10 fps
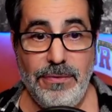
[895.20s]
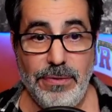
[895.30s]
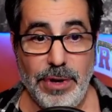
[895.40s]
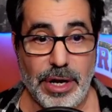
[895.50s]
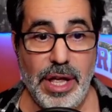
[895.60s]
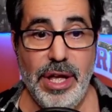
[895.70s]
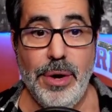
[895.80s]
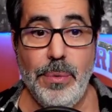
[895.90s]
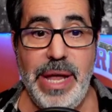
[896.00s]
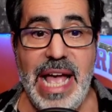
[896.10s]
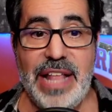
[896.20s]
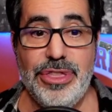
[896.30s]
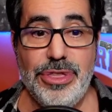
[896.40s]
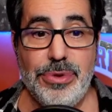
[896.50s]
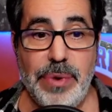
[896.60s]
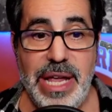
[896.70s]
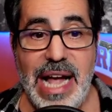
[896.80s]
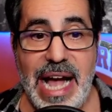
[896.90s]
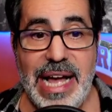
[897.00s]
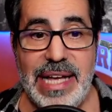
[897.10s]
Look, we had 3
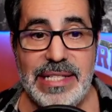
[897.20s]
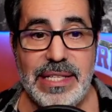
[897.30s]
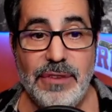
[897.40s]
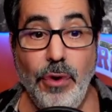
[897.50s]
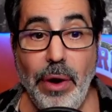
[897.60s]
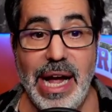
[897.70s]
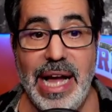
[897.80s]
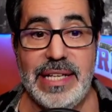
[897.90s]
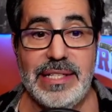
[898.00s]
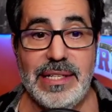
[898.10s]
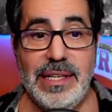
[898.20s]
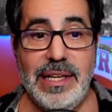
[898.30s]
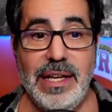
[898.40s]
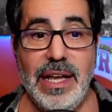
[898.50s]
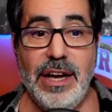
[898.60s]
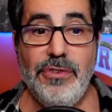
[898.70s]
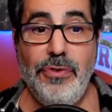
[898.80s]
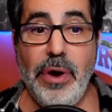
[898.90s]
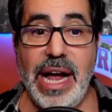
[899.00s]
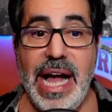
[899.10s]
guys, 4 guys.
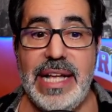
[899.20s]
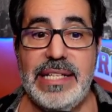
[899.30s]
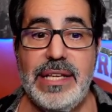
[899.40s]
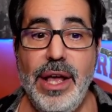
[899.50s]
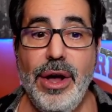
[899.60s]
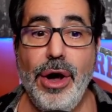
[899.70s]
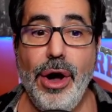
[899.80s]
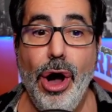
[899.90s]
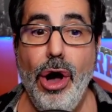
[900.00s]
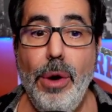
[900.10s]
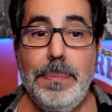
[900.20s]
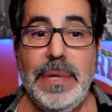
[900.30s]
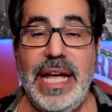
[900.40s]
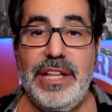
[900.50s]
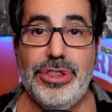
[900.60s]
4 guys all played